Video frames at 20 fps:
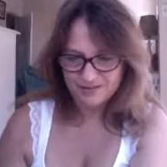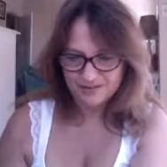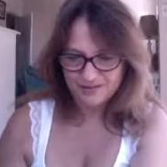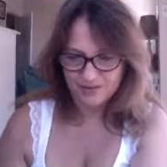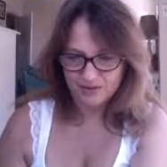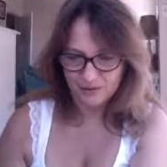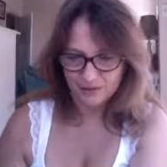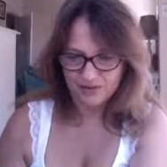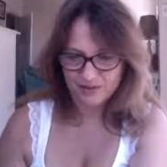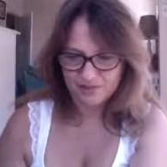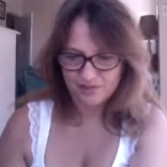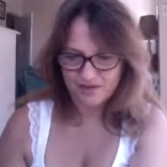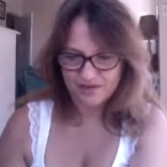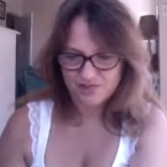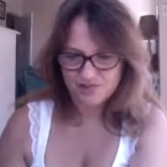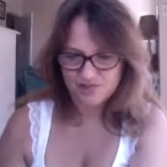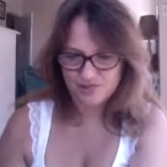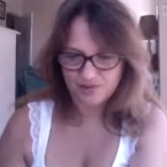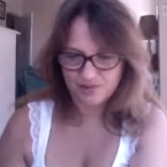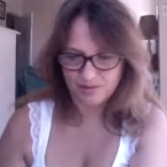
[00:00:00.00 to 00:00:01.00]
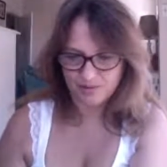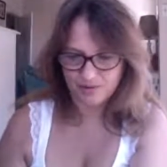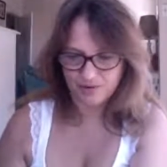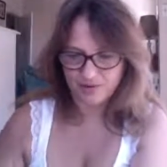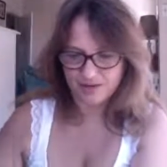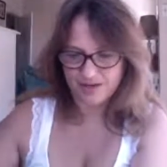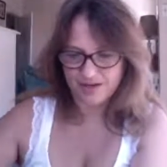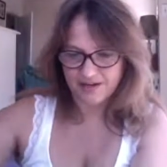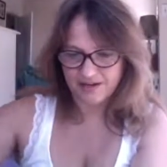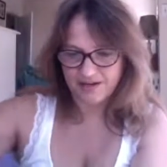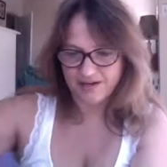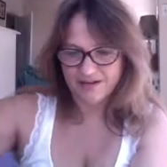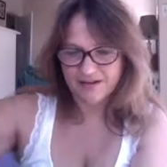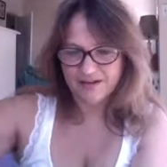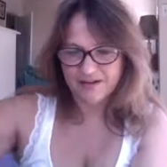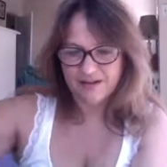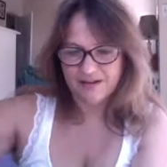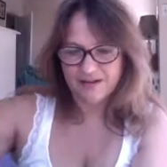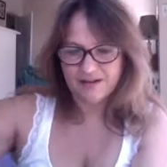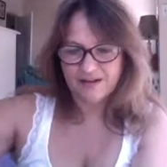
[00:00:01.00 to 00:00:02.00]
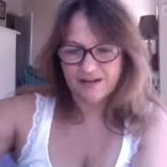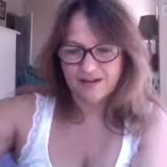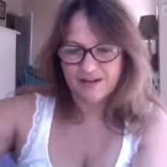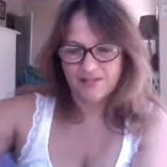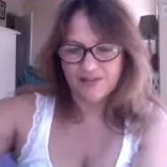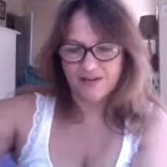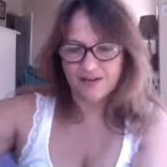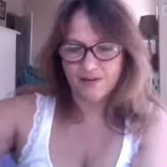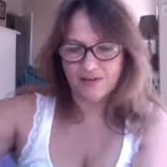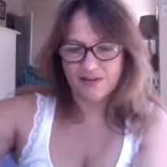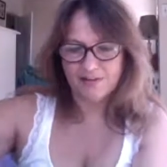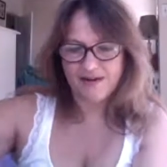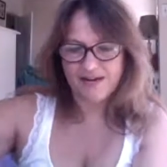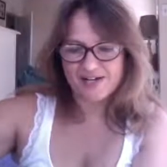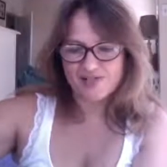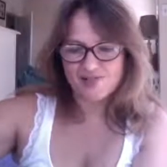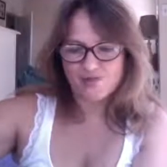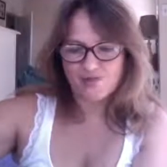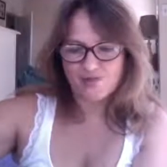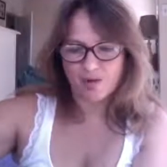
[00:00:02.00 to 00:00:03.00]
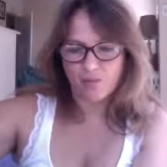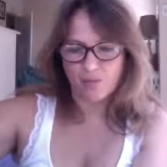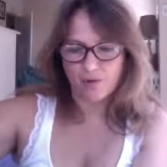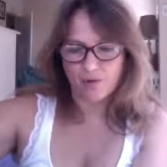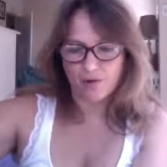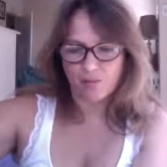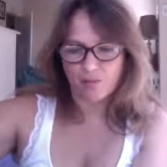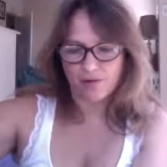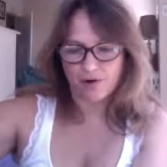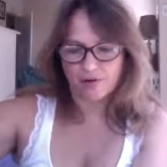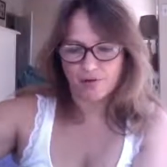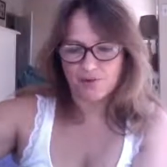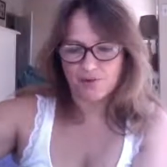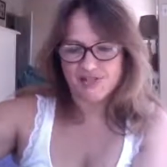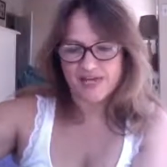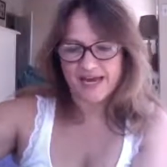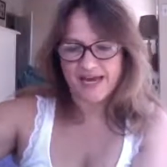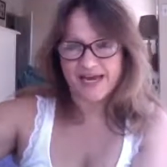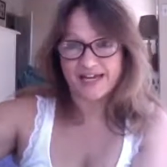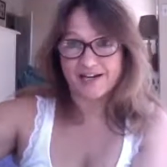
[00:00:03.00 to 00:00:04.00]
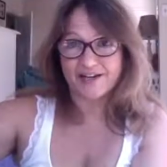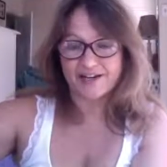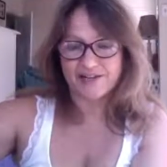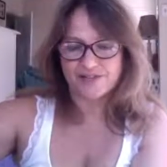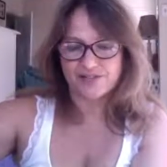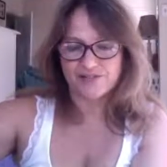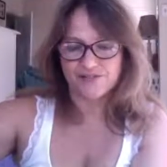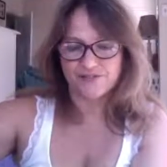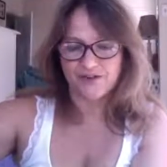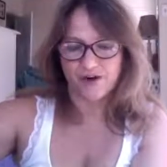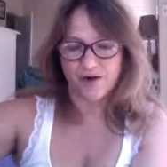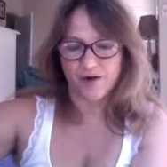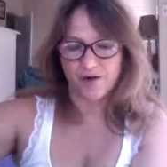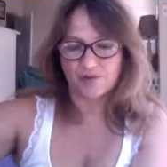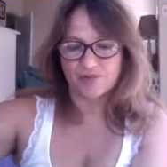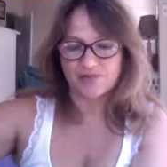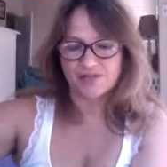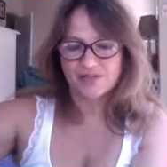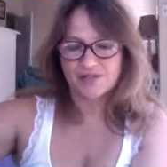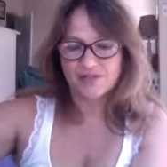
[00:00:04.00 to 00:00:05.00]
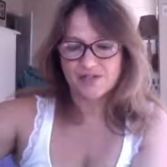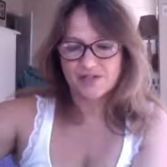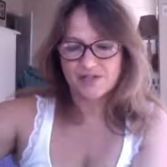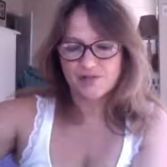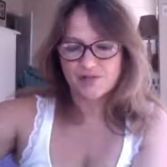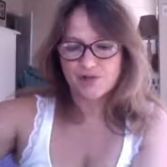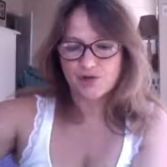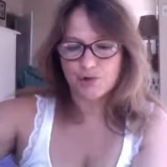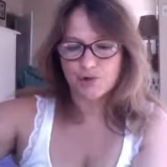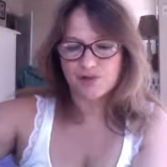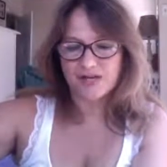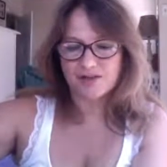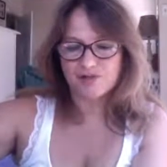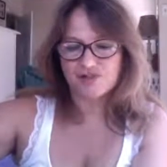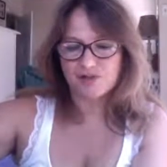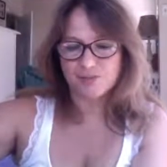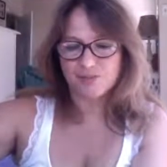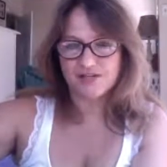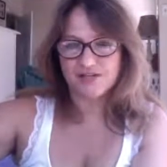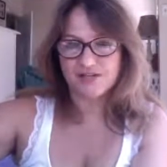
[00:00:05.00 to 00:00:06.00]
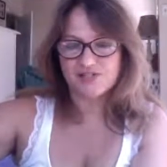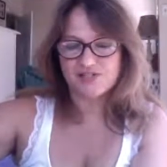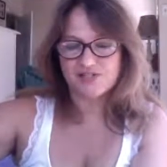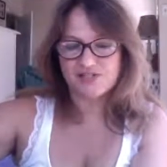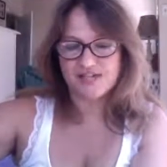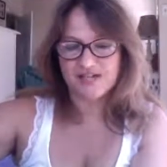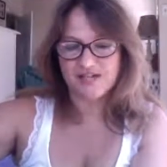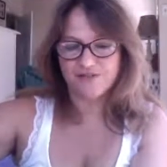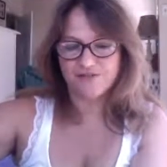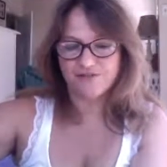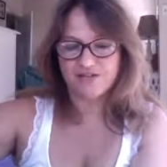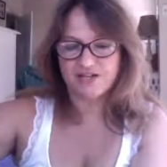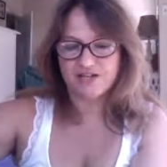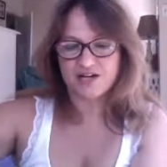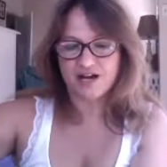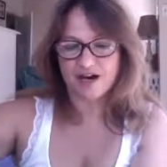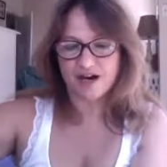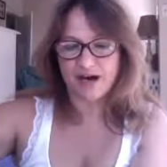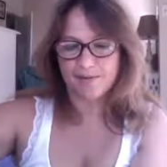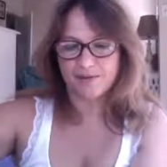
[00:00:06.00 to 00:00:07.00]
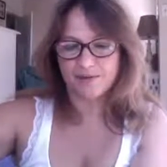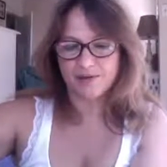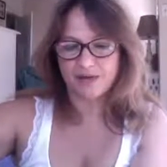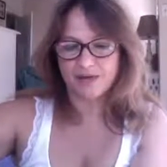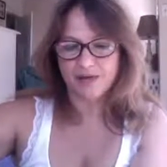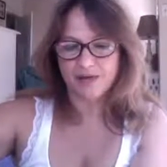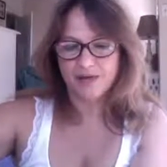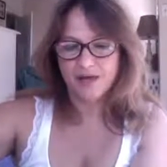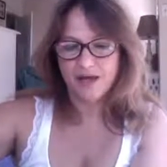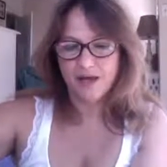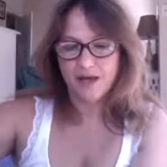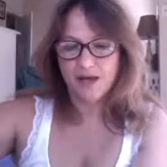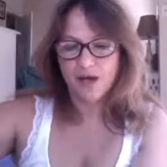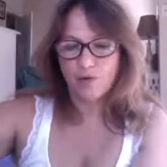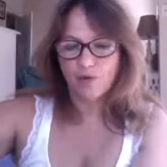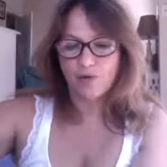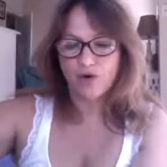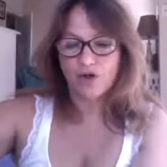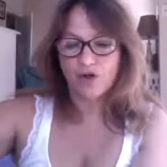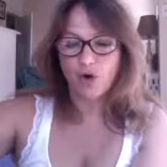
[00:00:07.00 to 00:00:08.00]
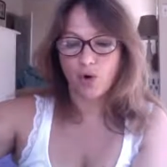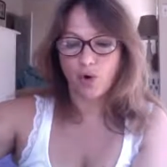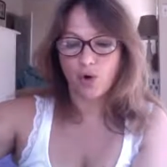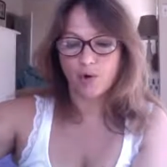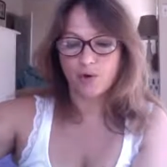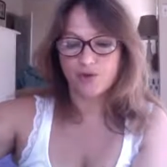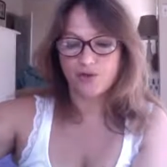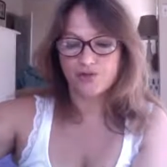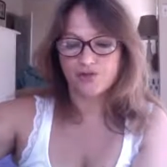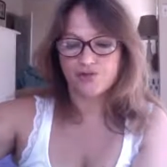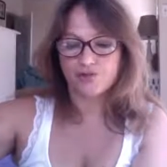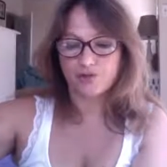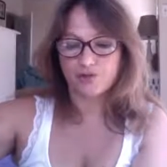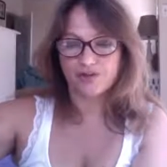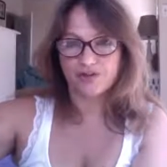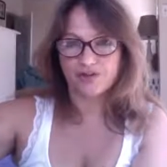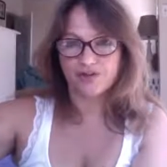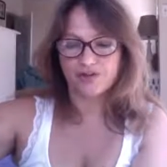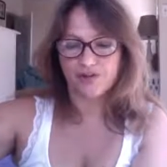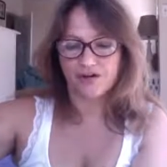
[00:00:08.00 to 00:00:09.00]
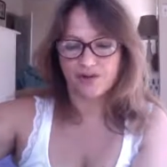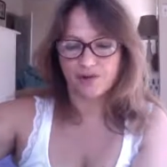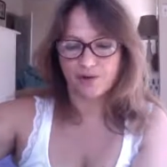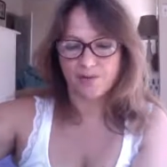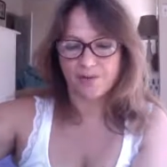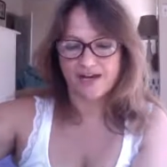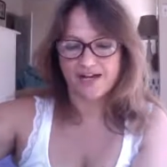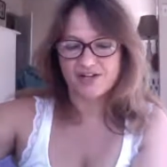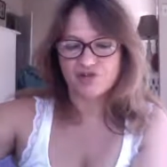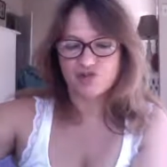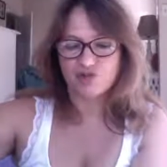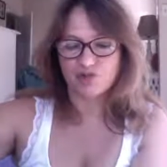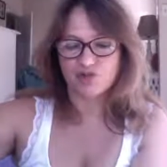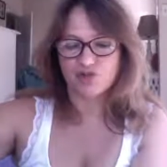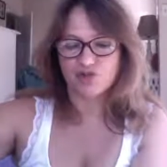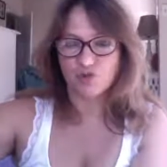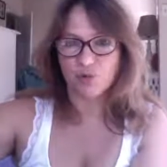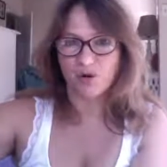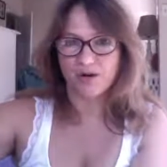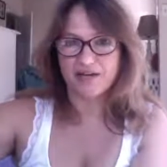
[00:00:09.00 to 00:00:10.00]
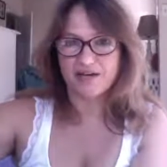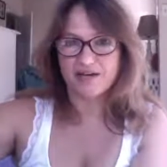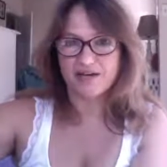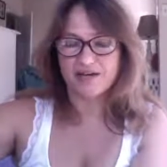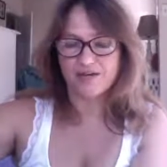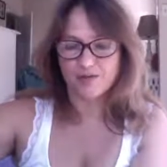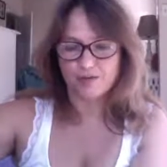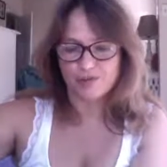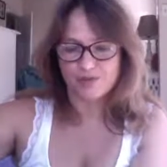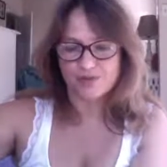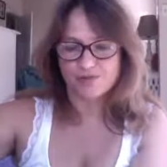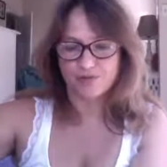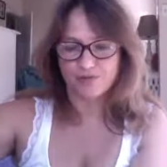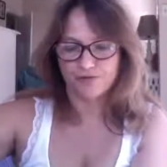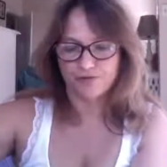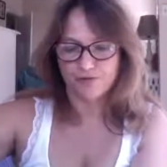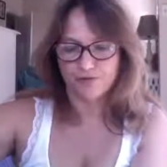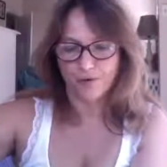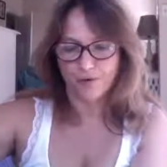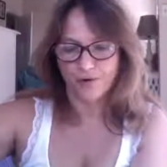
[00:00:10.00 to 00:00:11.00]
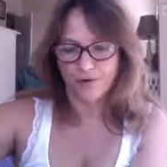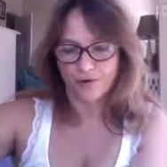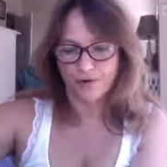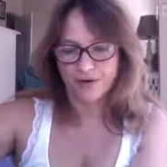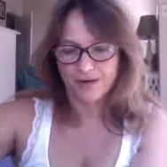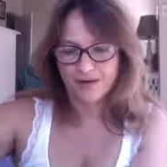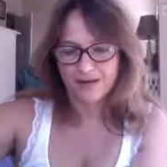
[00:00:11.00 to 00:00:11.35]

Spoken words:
Only master that wanted, yeah. The only master that Warner Brothers had in its vault turned out to be a safety copy recorded during the vinyl mastering 28 years before.